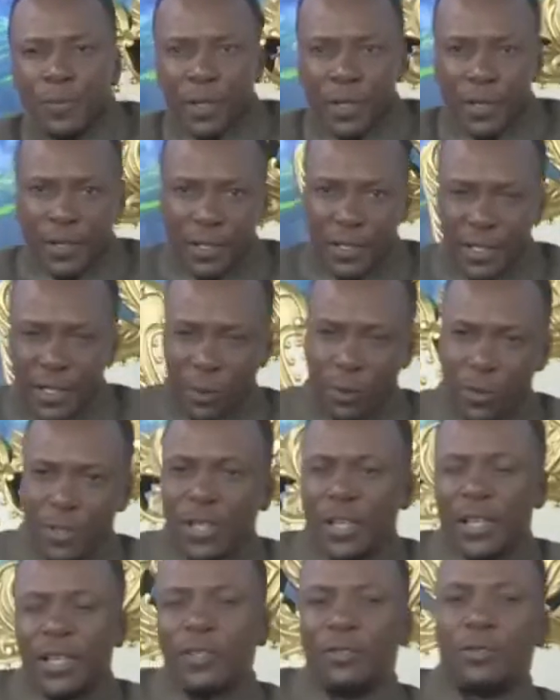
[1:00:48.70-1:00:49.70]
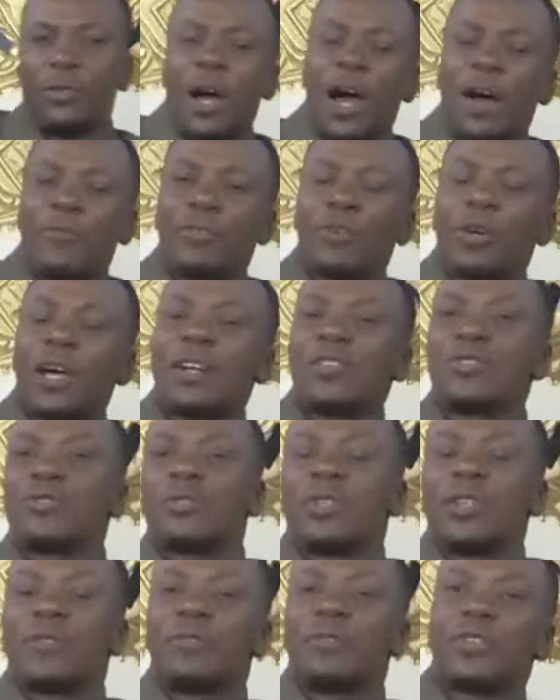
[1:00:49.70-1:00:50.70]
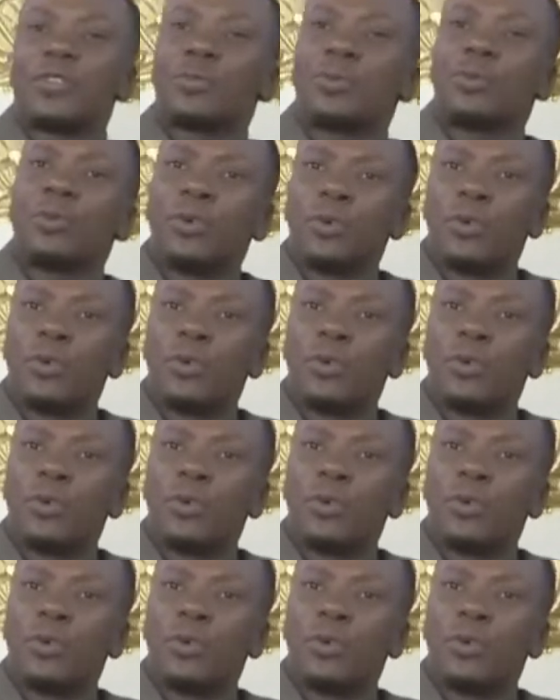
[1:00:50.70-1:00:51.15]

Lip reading: Sitakosa kitu. Have you canceled the Facebook?